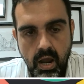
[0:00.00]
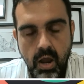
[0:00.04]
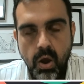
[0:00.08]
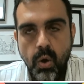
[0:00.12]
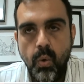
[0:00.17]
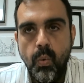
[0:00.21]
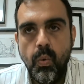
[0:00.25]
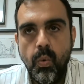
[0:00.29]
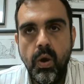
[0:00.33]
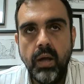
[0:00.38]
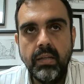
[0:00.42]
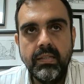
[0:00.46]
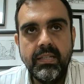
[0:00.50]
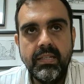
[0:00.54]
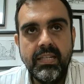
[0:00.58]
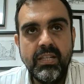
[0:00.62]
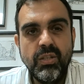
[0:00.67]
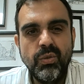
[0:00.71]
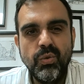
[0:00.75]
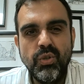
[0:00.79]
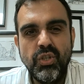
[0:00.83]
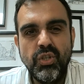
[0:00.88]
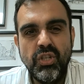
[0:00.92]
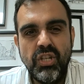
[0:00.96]
One is
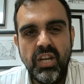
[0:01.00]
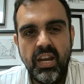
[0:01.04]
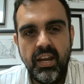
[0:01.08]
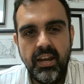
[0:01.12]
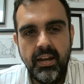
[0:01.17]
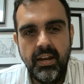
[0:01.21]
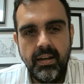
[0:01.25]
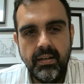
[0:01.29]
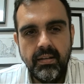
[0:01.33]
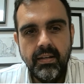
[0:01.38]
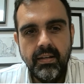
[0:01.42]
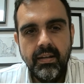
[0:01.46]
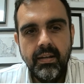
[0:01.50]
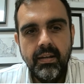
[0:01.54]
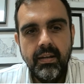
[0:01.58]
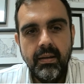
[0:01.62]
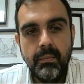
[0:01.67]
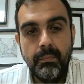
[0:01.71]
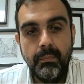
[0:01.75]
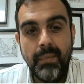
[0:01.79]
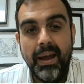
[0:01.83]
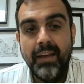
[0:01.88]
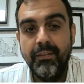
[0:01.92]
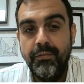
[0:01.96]
to share
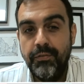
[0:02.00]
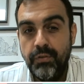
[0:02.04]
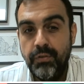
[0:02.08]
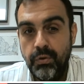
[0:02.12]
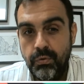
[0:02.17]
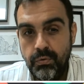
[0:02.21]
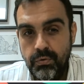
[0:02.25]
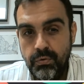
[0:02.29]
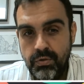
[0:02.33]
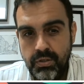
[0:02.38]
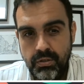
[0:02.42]
my views,